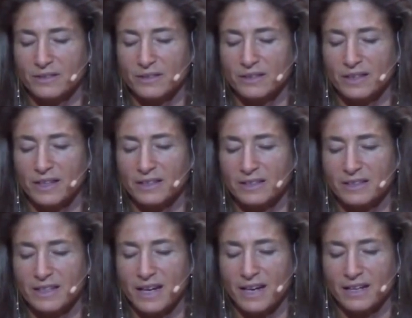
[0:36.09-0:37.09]
There's a lot of
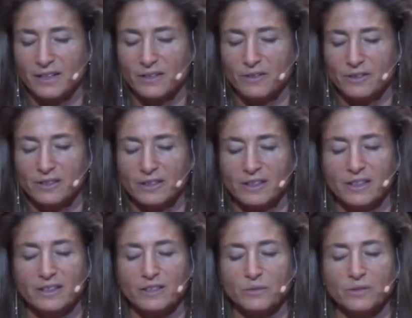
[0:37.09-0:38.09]
static usually
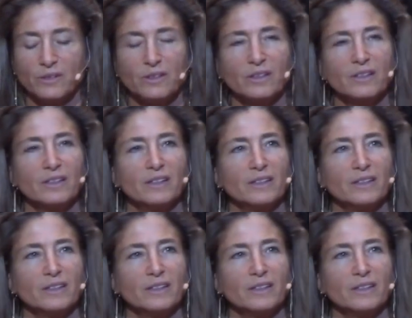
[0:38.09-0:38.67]
because we're